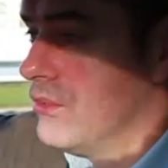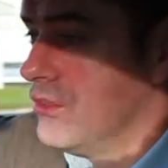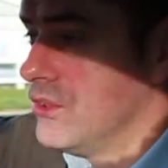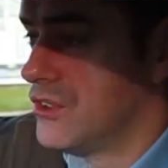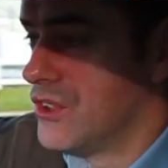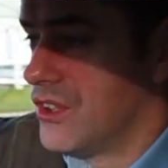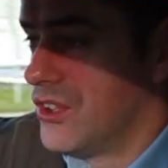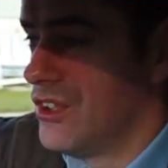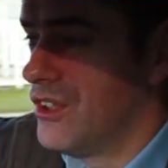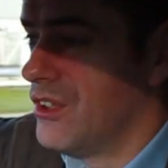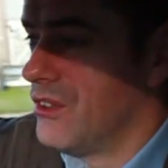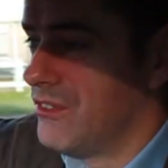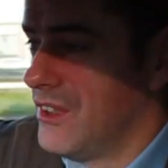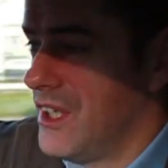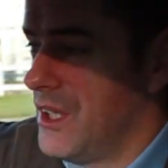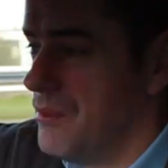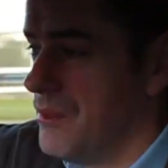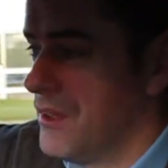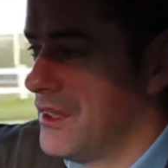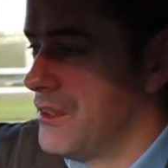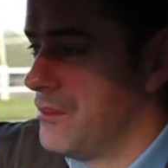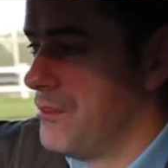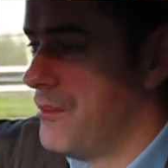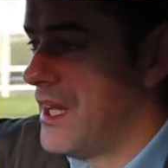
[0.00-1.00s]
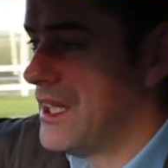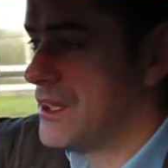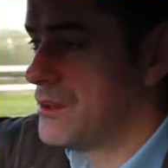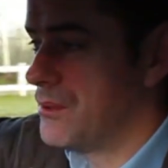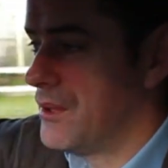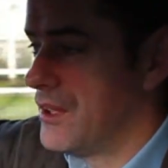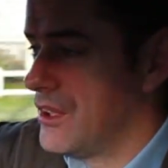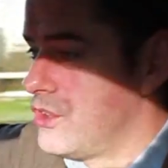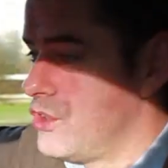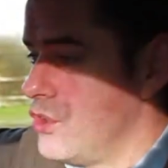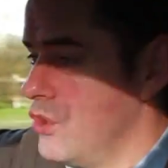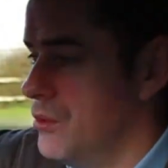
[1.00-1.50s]
so they don't really want to mess
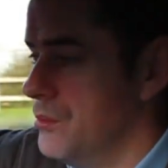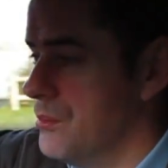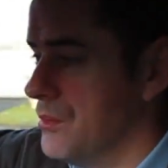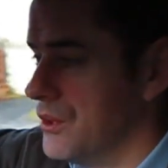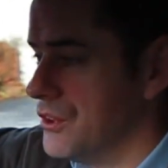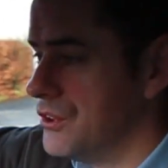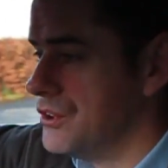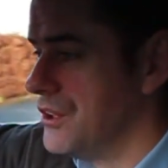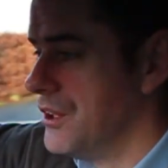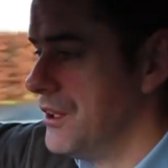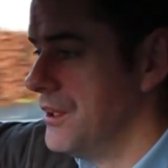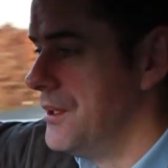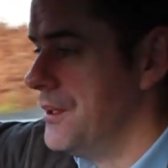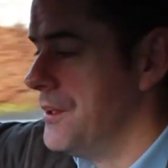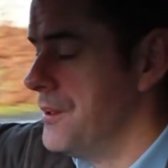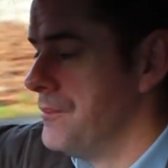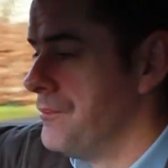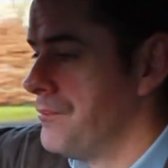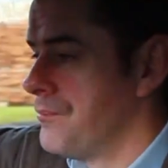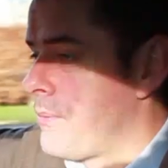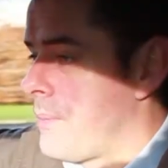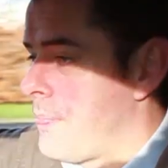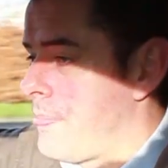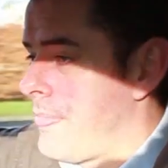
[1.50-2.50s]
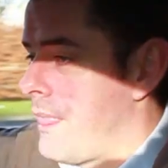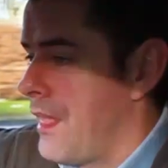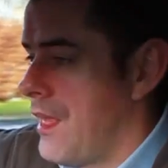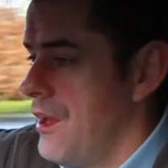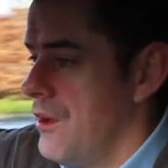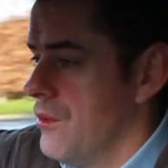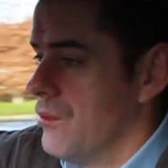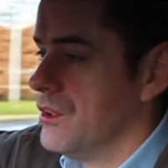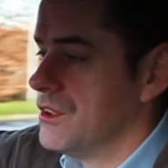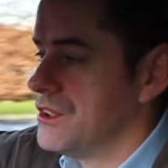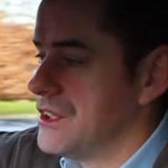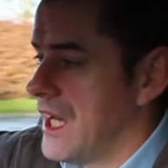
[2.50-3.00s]
with it too much.
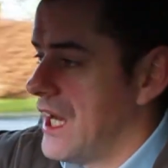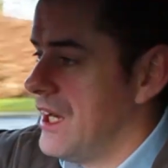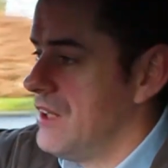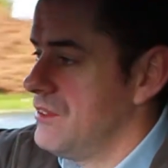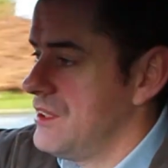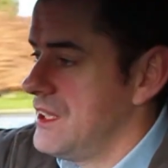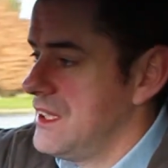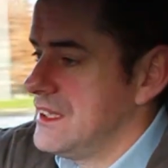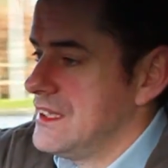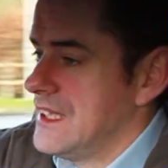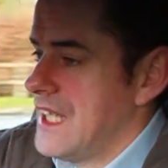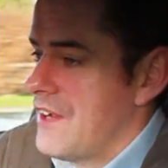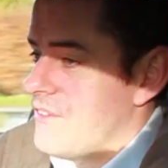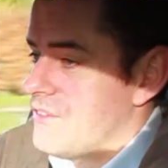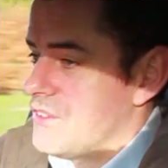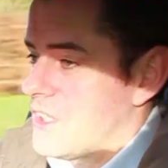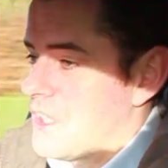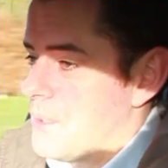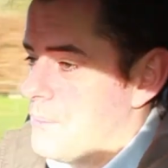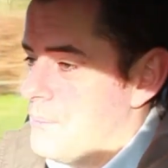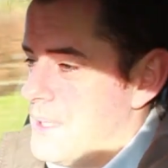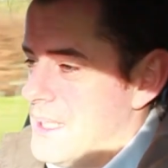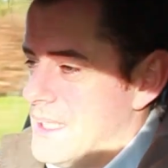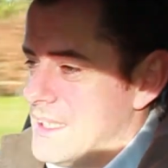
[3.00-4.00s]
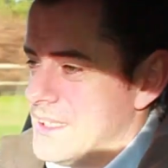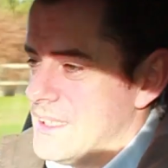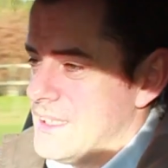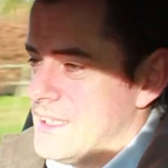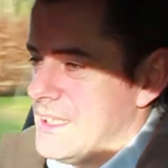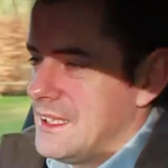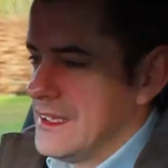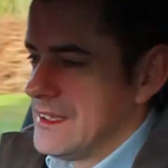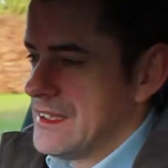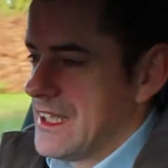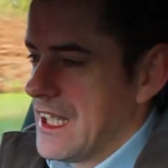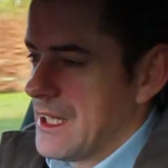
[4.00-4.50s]
Whereas Audi's never competed in
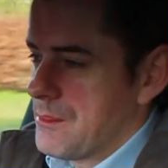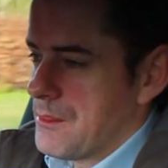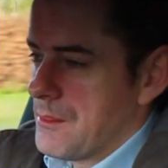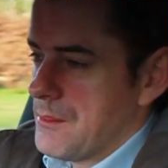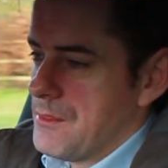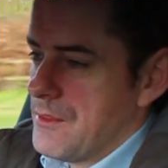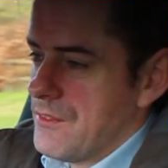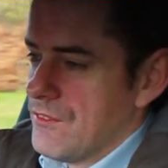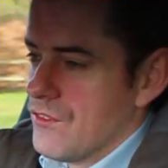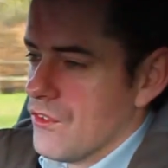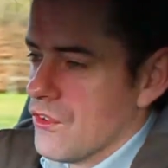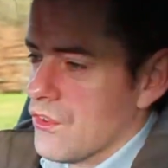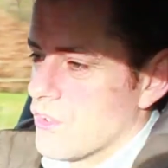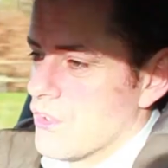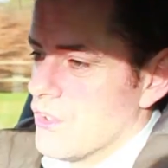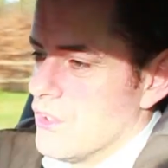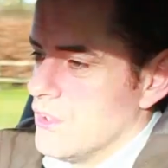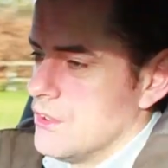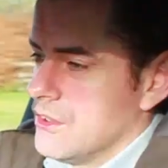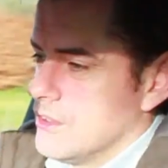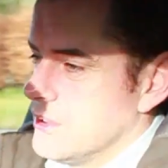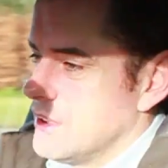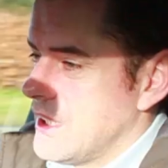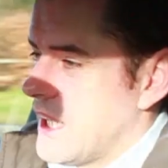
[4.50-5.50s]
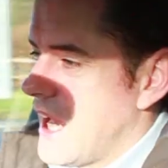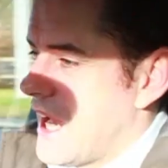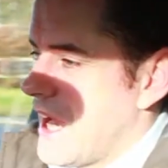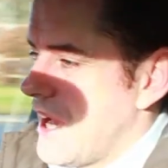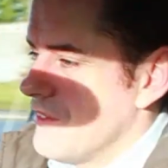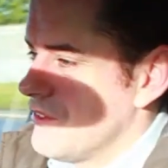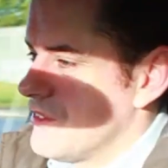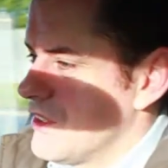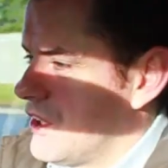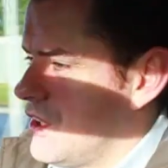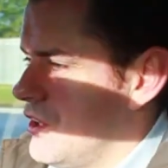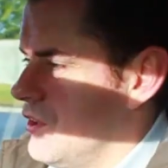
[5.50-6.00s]
this segment before. They
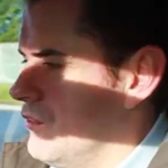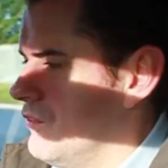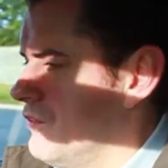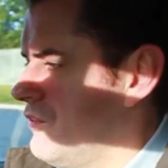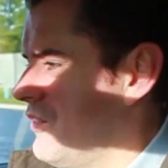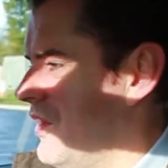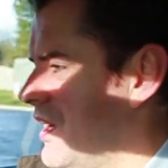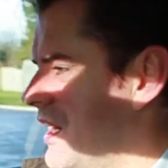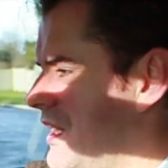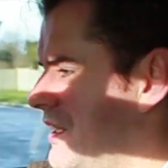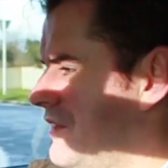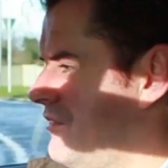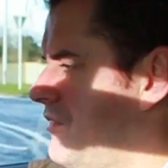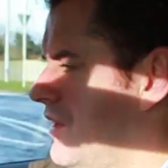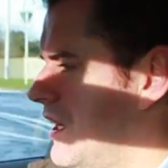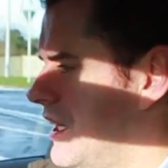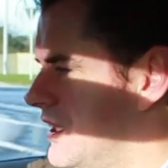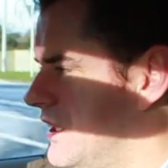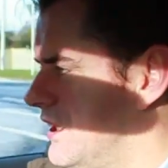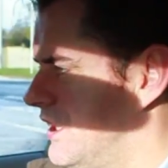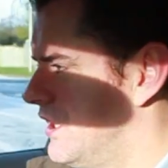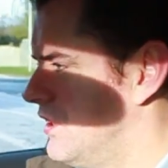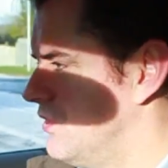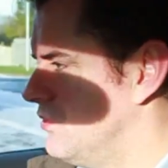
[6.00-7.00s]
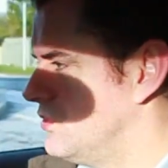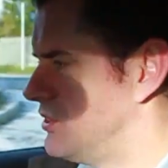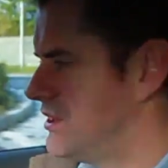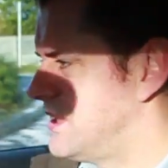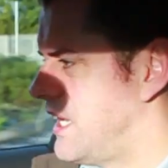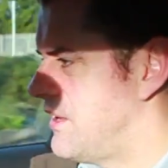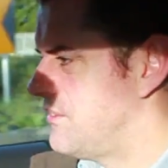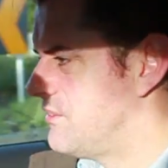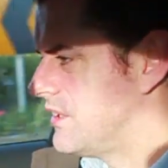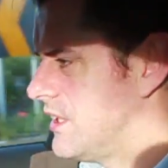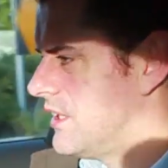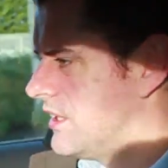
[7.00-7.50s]
have the Q5 and the
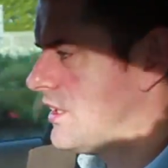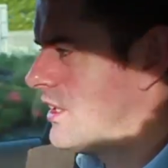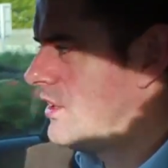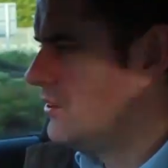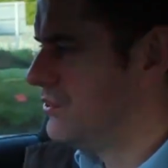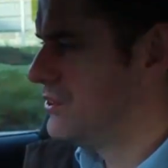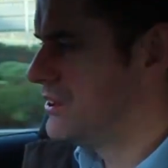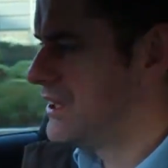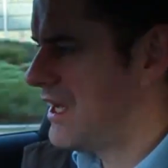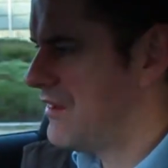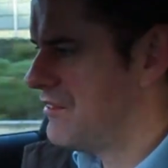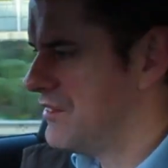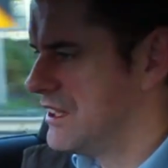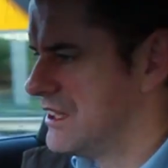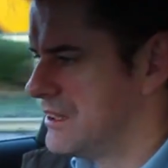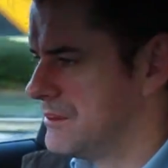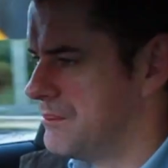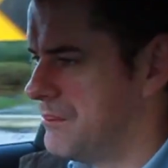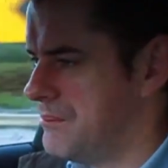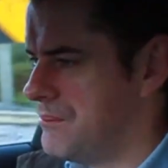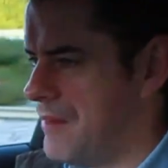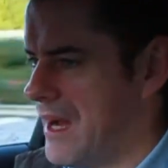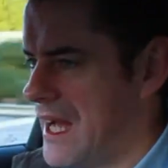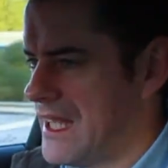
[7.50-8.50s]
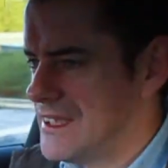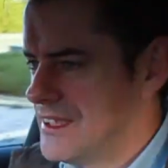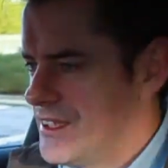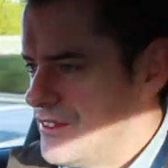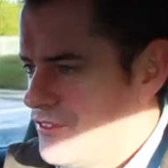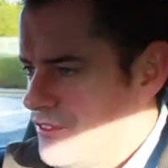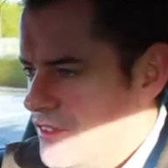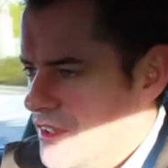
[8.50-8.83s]
Q7, and the Q7 is massive,